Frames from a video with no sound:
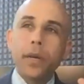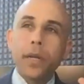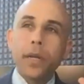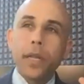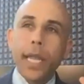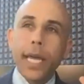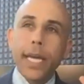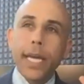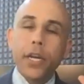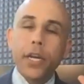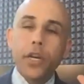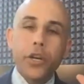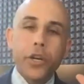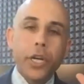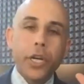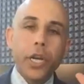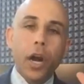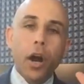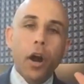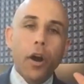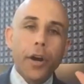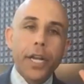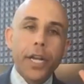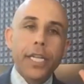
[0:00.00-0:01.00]
Like a good
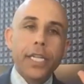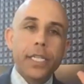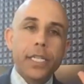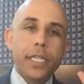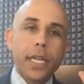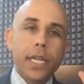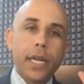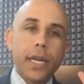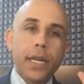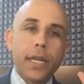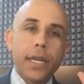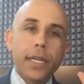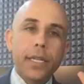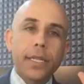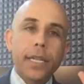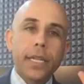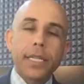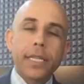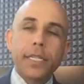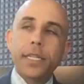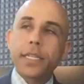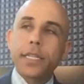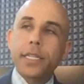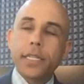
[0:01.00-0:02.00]
artist
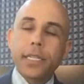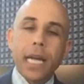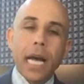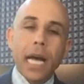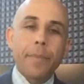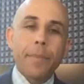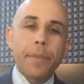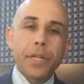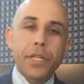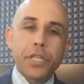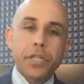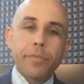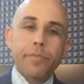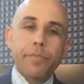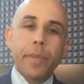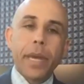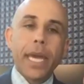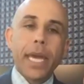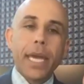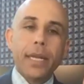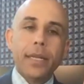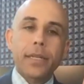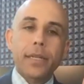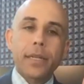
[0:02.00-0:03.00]
doesn't stop and just
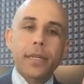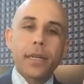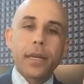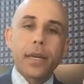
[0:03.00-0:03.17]
paint.